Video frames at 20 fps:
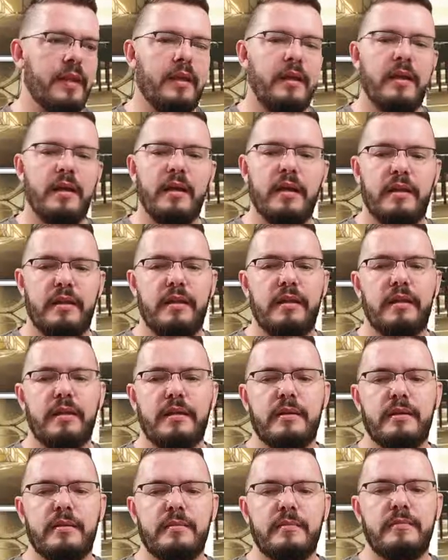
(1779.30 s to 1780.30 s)
I
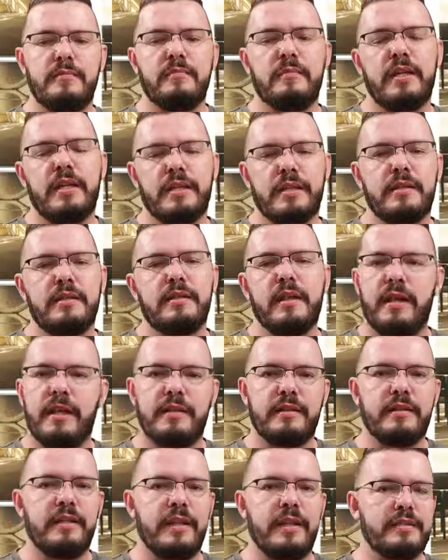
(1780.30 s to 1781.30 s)
think it
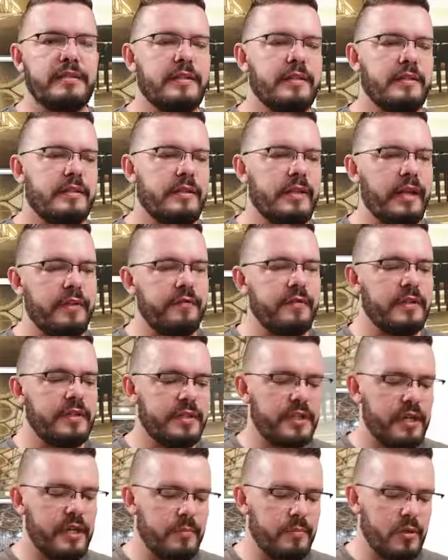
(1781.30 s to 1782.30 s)
gets a definite
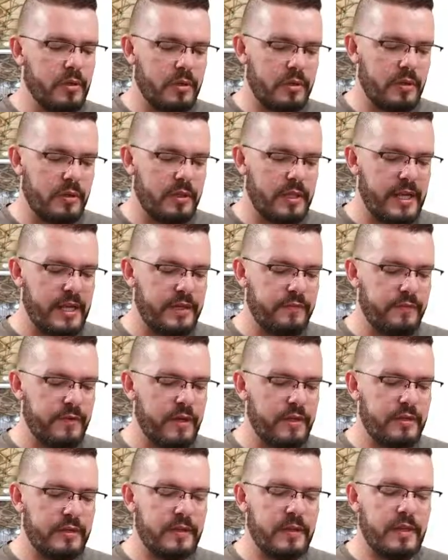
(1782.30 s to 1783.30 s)
check mark on that
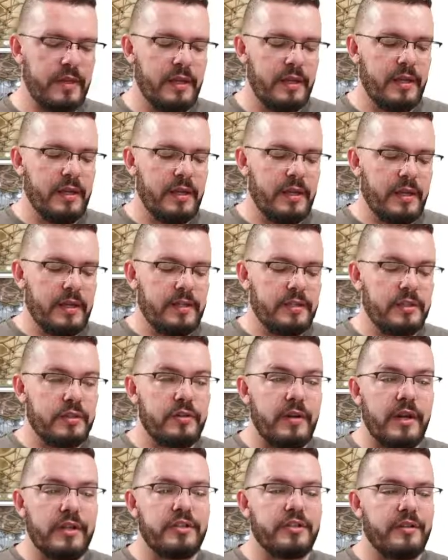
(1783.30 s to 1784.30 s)
front.
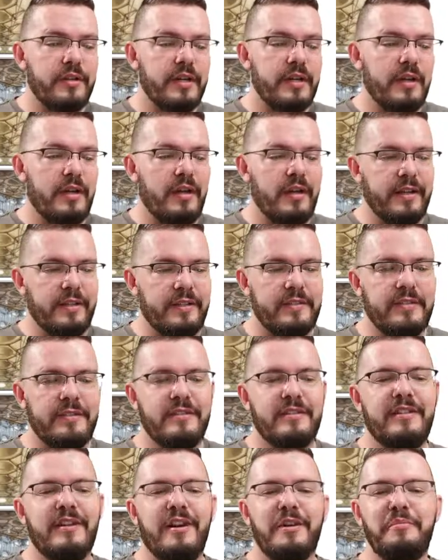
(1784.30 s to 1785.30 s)
Structure and light,
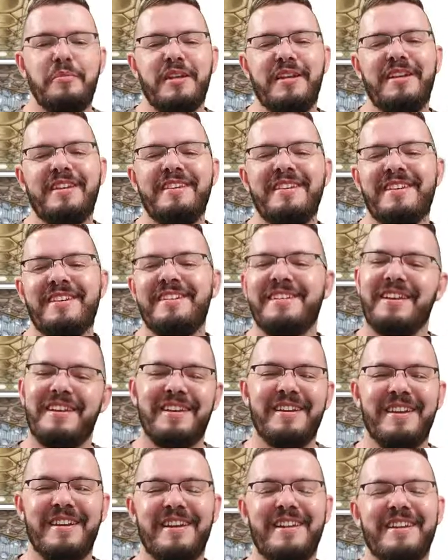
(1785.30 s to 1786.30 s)
I mean,
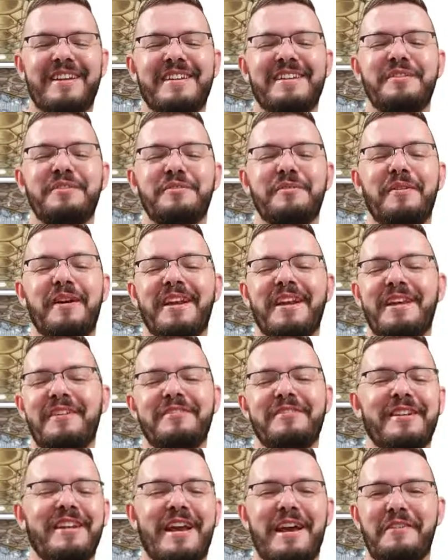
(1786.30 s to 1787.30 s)
do I
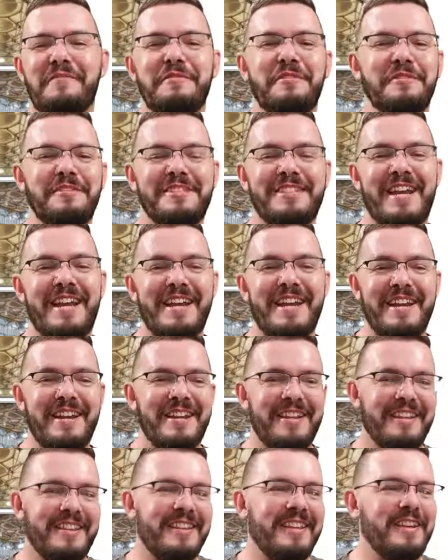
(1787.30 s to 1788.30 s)
even have to say
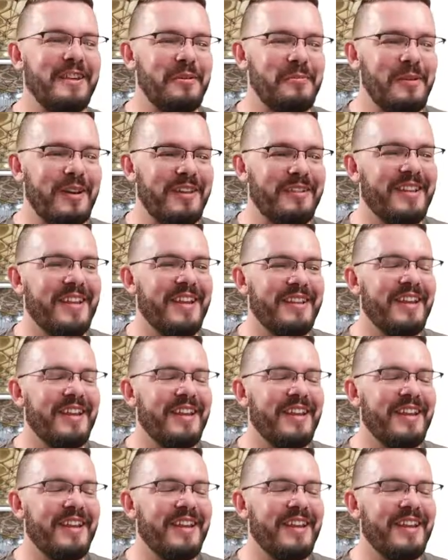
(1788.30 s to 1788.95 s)
anything about that?